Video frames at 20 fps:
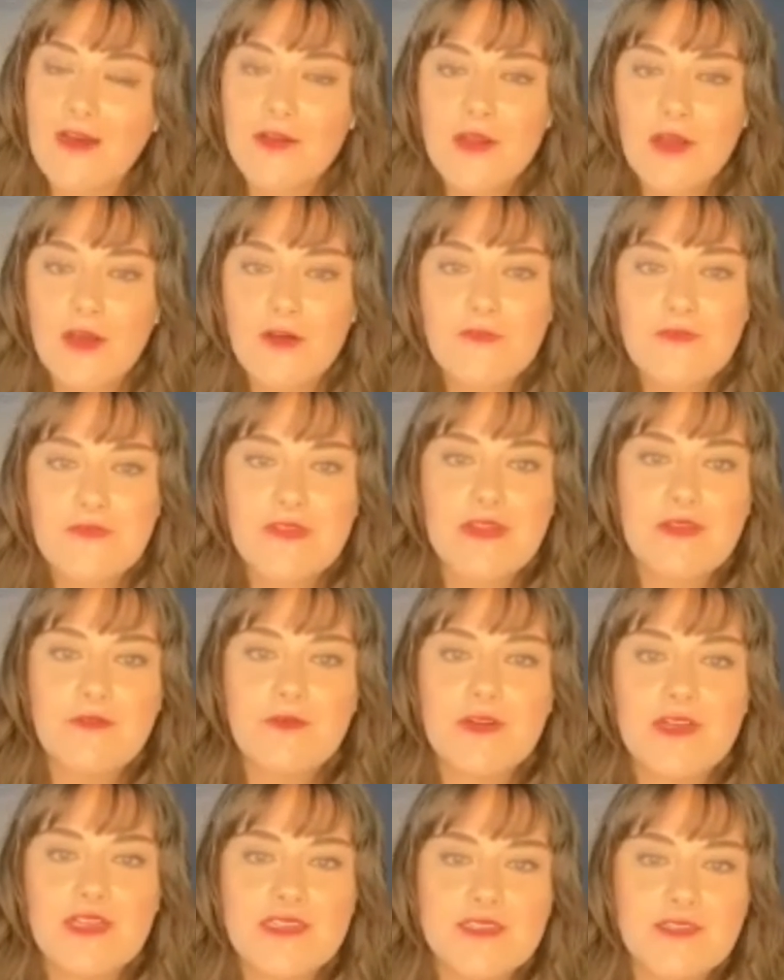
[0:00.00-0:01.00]
and hopefully
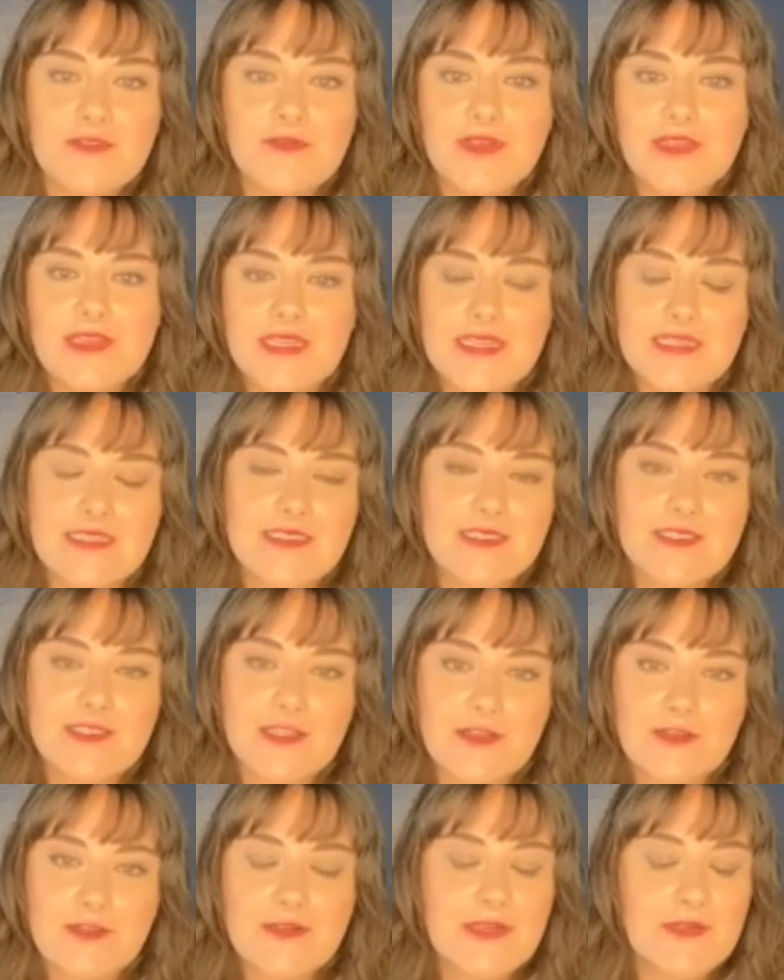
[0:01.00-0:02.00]
we'll get to release
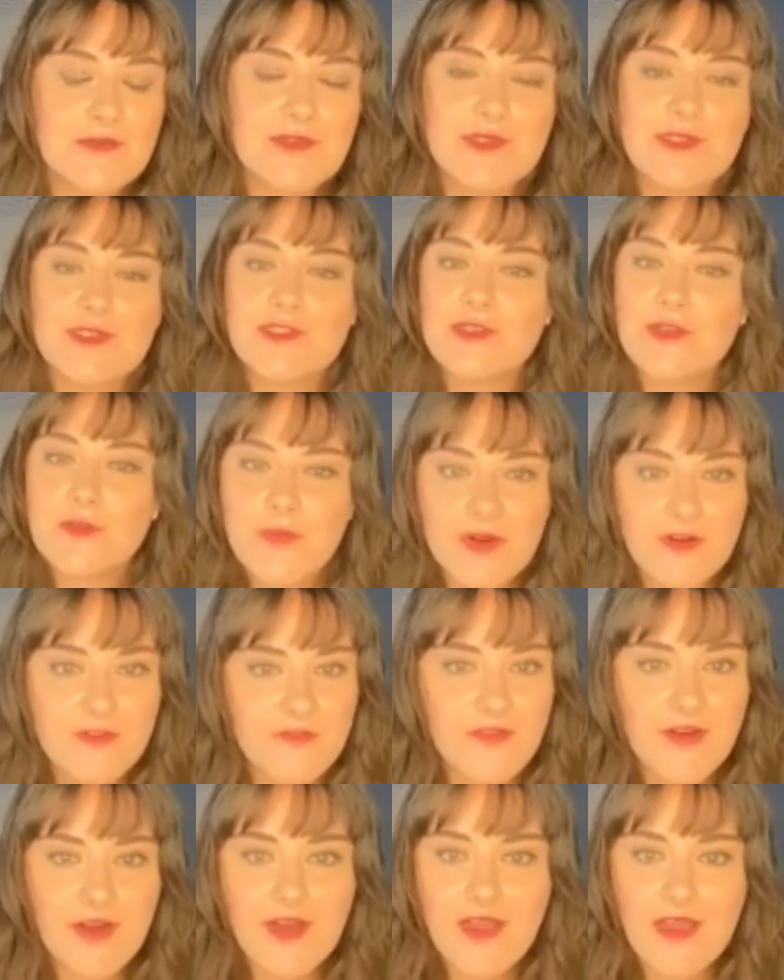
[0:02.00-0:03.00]
soon. It was super
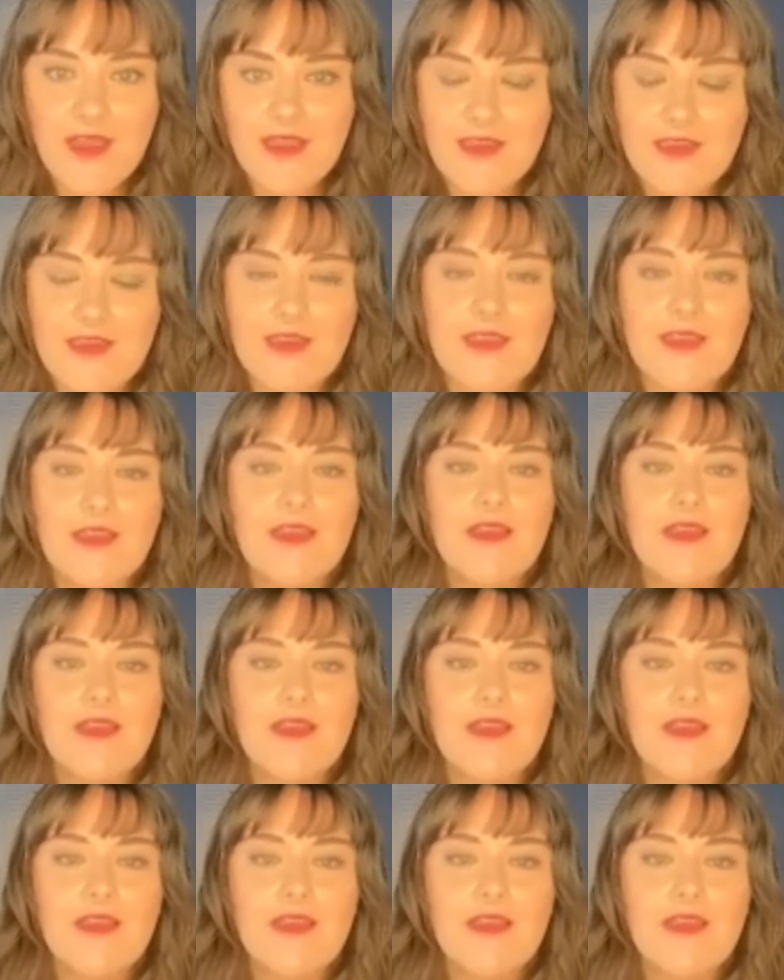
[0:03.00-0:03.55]
fun.